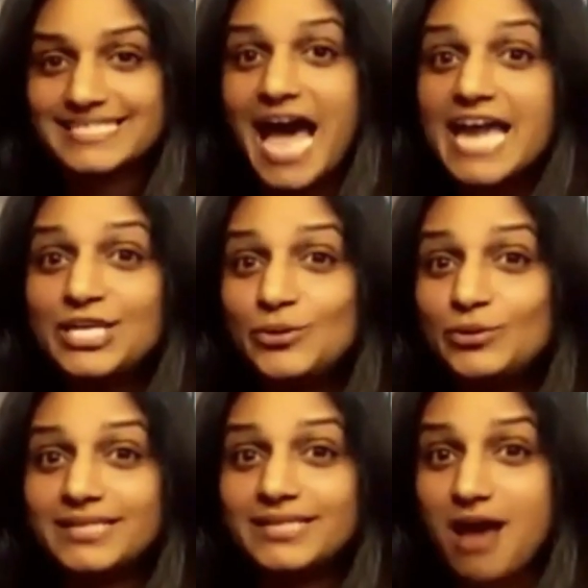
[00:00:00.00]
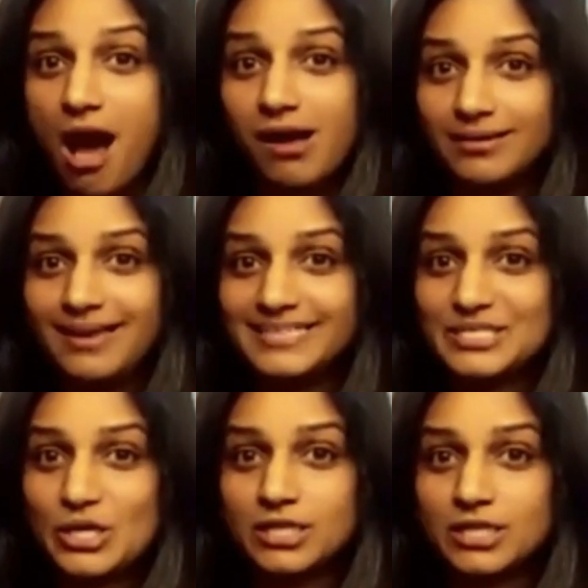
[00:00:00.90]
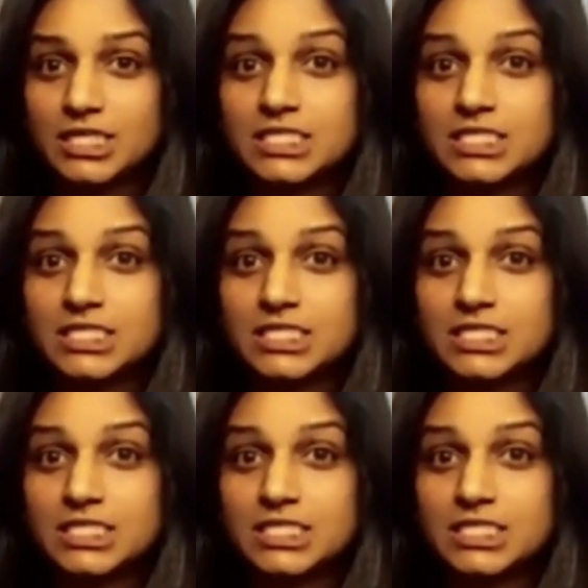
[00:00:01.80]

I know that Carl has got